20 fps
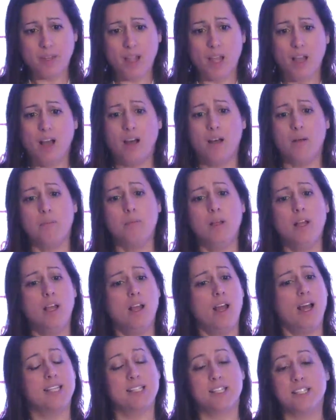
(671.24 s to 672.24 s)

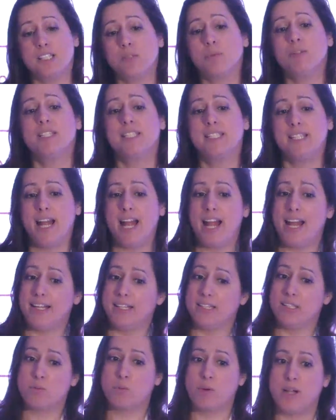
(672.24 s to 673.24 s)
And so I just wanted to
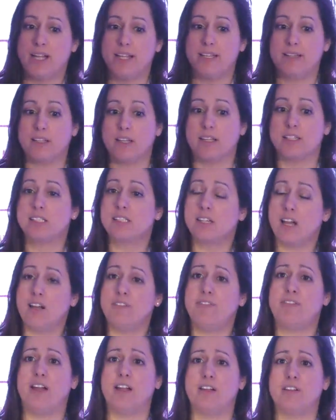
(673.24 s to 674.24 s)
end with a
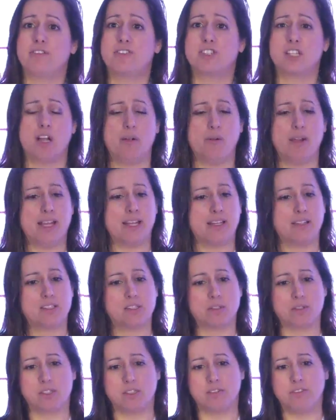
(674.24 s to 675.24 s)
survey of showing
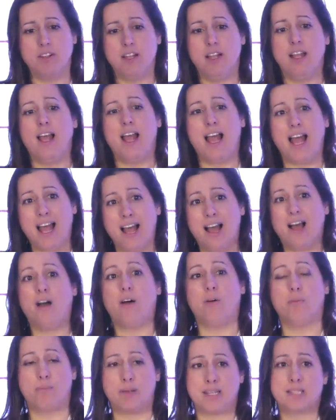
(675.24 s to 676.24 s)
sort of
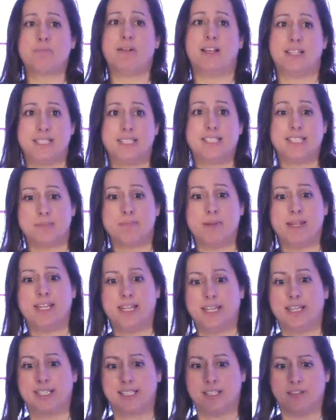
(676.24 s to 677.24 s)
how best practice is
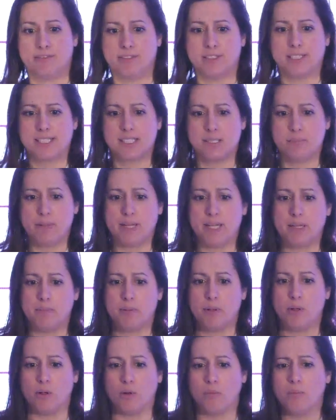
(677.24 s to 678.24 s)
making a difference to
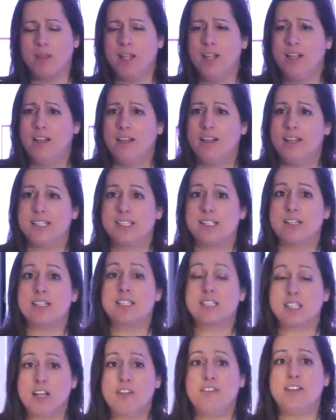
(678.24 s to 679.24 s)
people. And so in
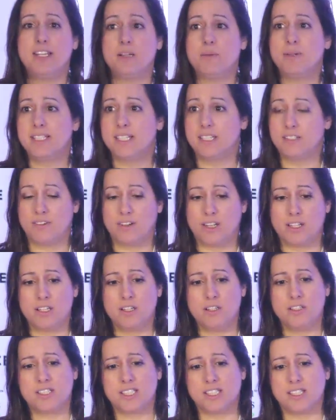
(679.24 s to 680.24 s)
a survey that we did of our
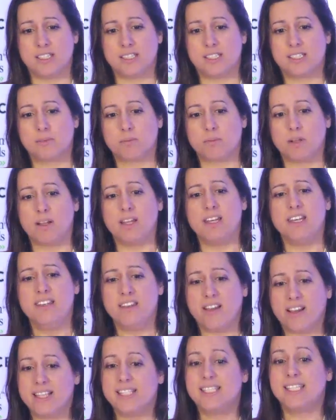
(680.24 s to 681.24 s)
users,
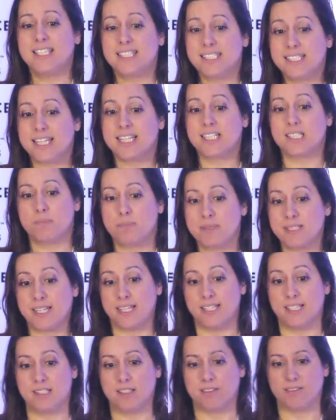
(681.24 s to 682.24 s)

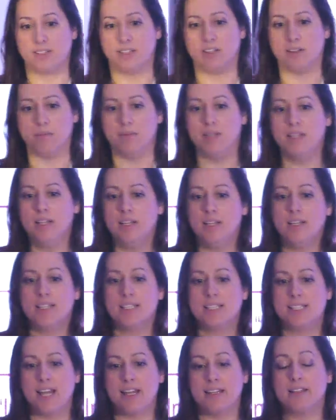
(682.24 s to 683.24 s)
96% of them
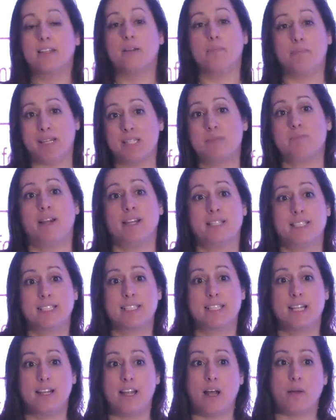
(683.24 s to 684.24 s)
said that best
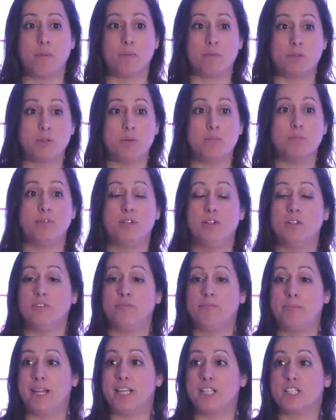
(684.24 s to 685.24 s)
practice has helped them to
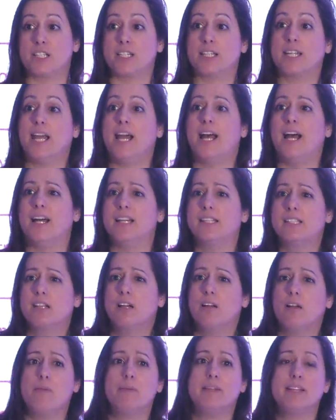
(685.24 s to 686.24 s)
improve patient care.
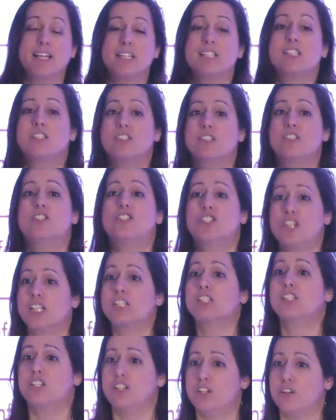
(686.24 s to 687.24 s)
So, that's
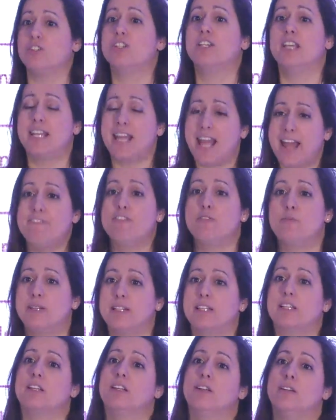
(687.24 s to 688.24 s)
just huge. Nearly
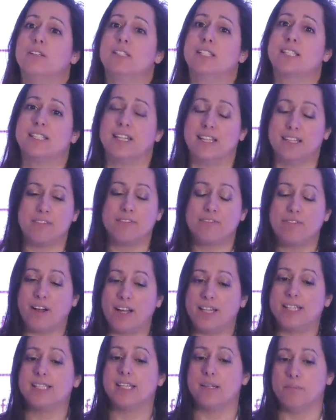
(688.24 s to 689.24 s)
everybody that uses it
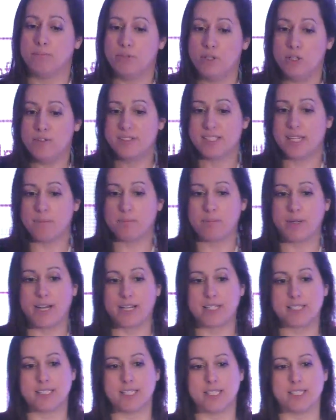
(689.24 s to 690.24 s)
finds it improves their
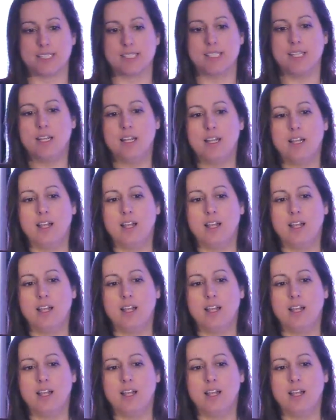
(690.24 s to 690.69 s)
practice.